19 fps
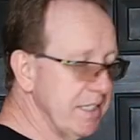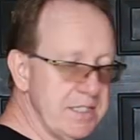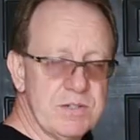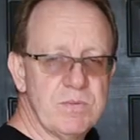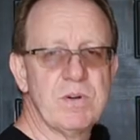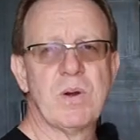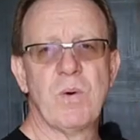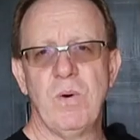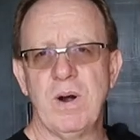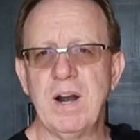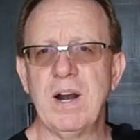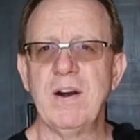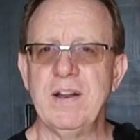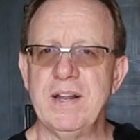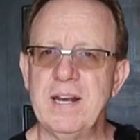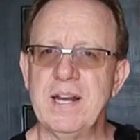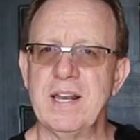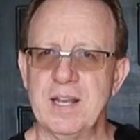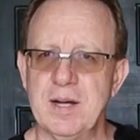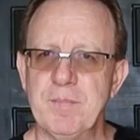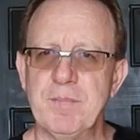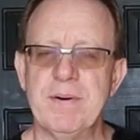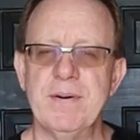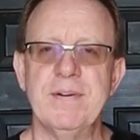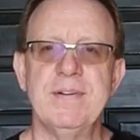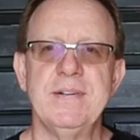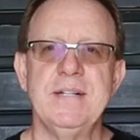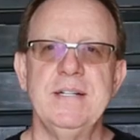doesn't require any
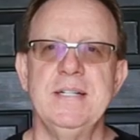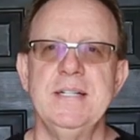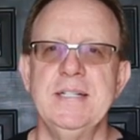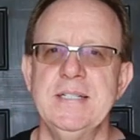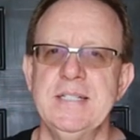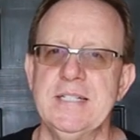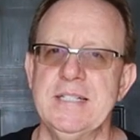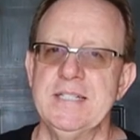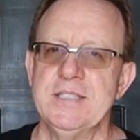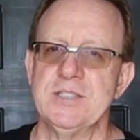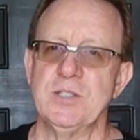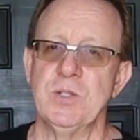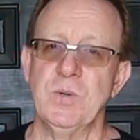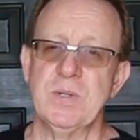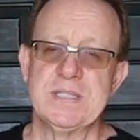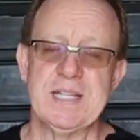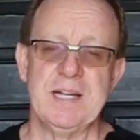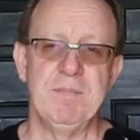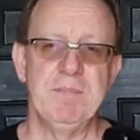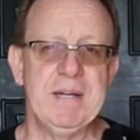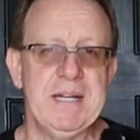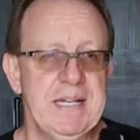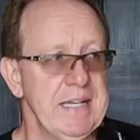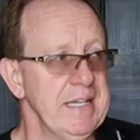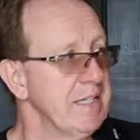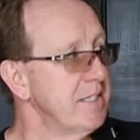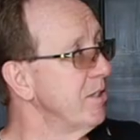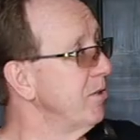lumber. So what's that
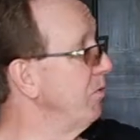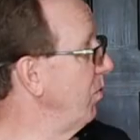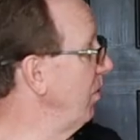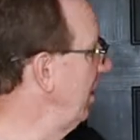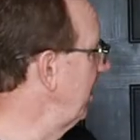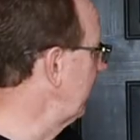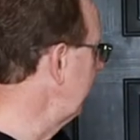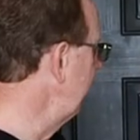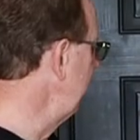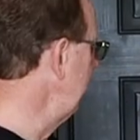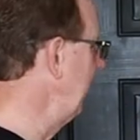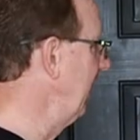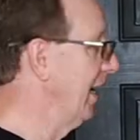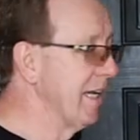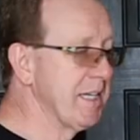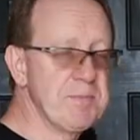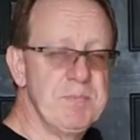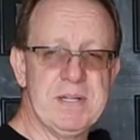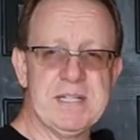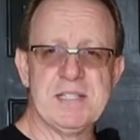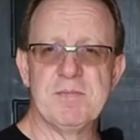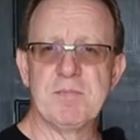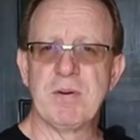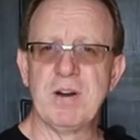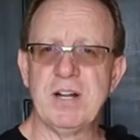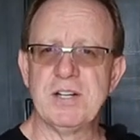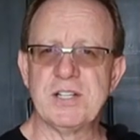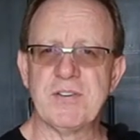mean? It's a relatively inexpensive
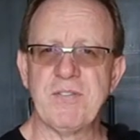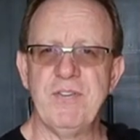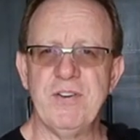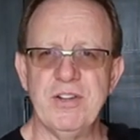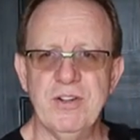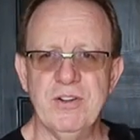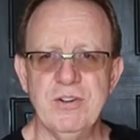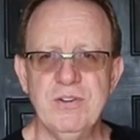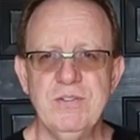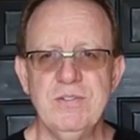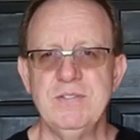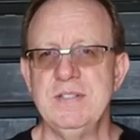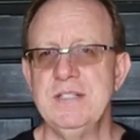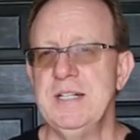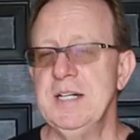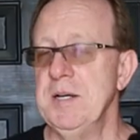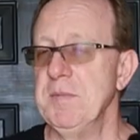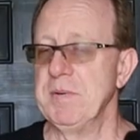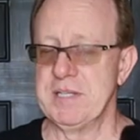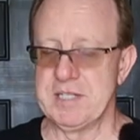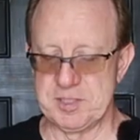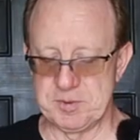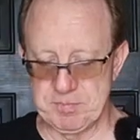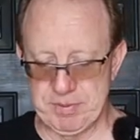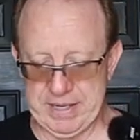project for you because